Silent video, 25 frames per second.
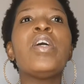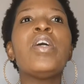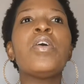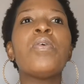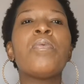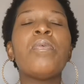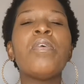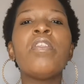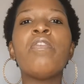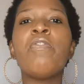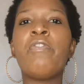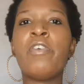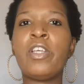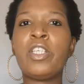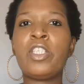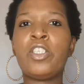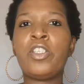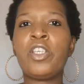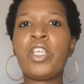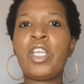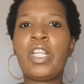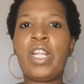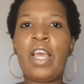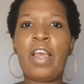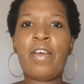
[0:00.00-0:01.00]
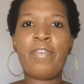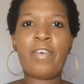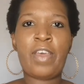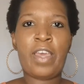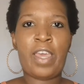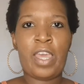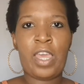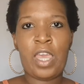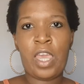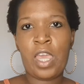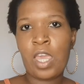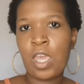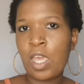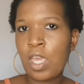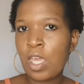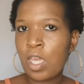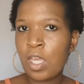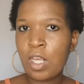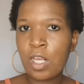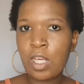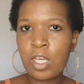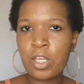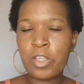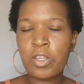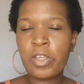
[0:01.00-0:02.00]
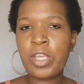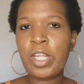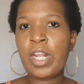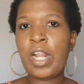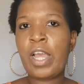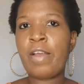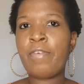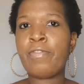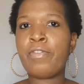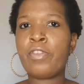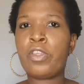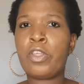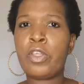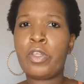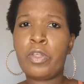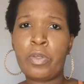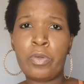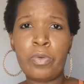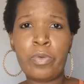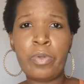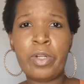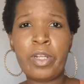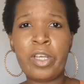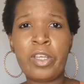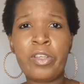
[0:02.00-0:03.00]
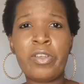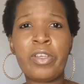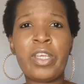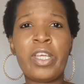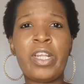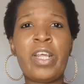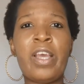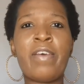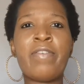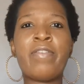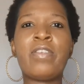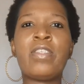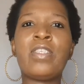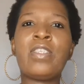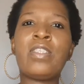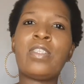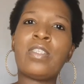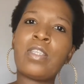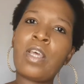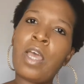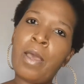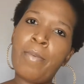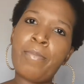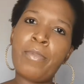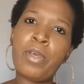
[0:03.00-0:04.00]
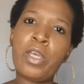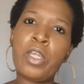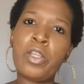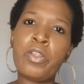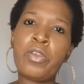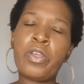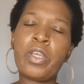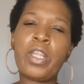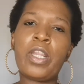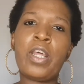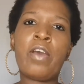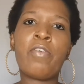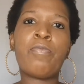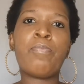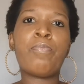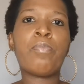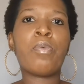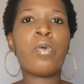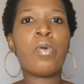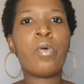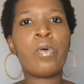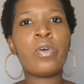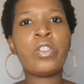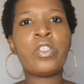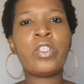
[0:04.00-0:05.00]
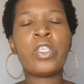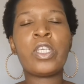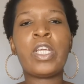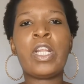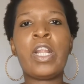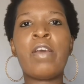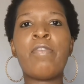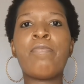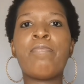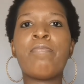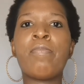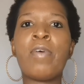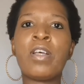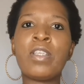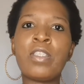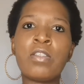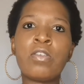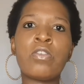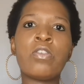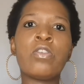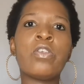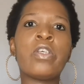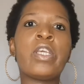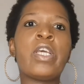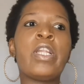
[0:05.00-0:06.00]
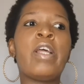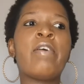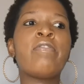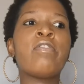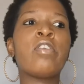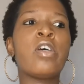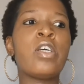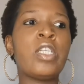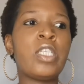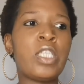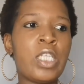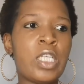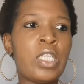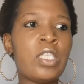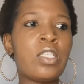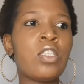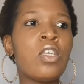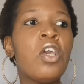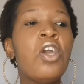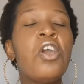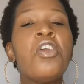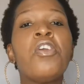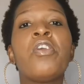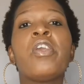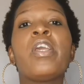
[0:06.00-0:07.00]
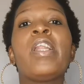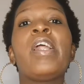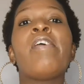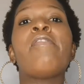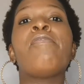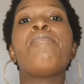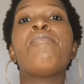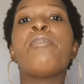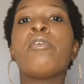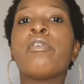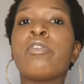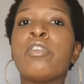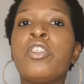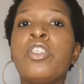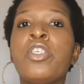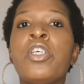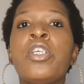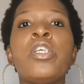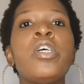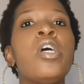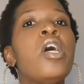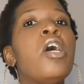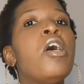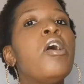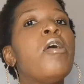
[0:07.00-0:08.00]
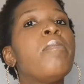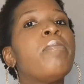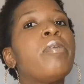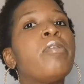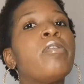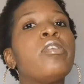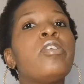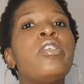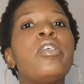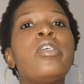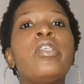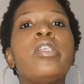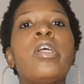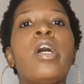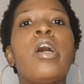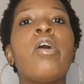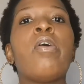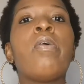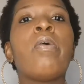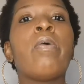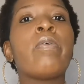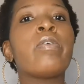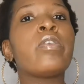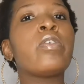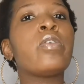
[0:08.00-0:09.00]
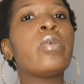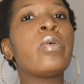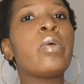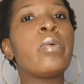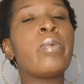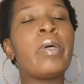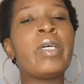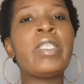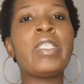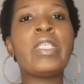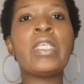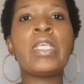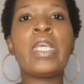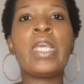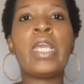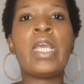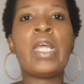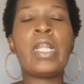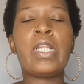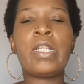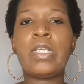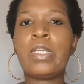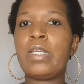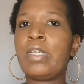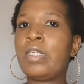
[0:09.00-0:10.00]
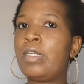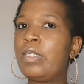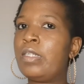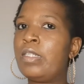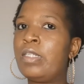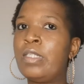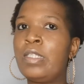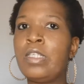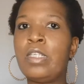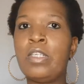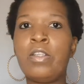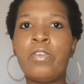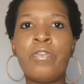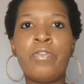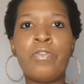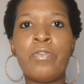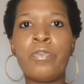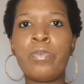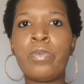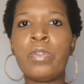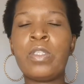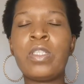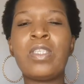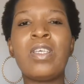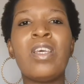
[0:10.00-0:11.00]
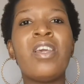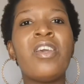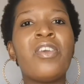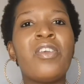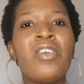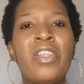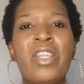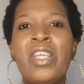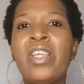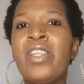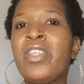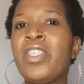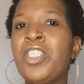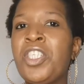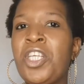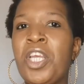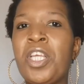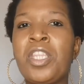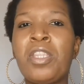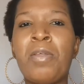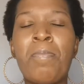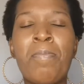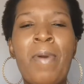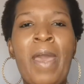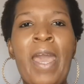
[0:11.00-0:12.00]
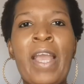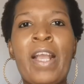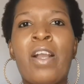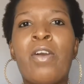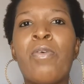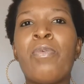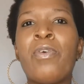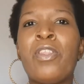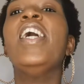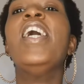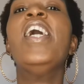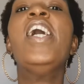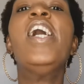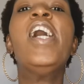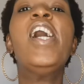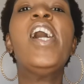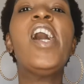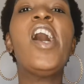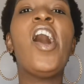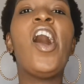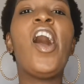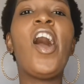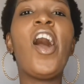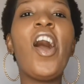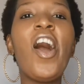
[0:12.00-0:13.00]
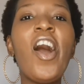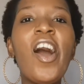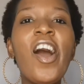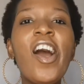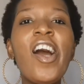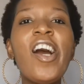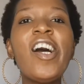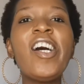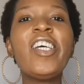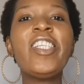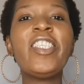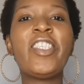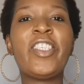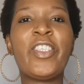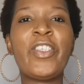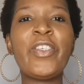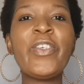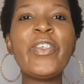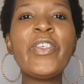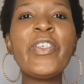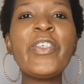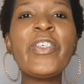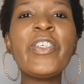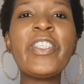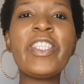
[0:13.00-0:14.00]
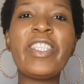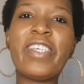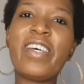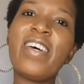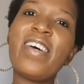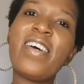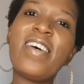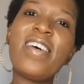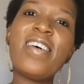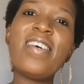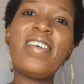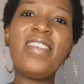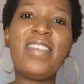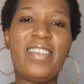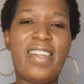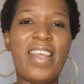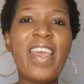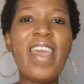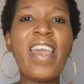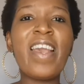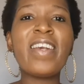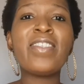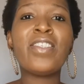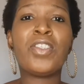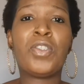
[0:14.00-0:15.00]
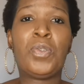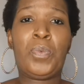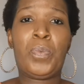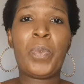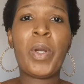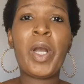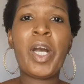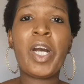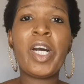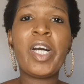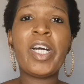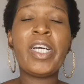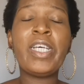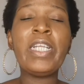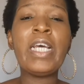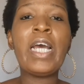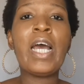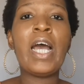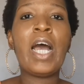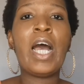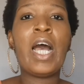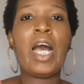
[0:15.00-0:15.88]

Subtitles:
with fish you can have hake, you can have tuna, you can have salmon, you can have prawns, you can have mussels, you can have sardines, you can have pilchard. Now also, once again, tinned foods. You need to check the back. With on to the next one.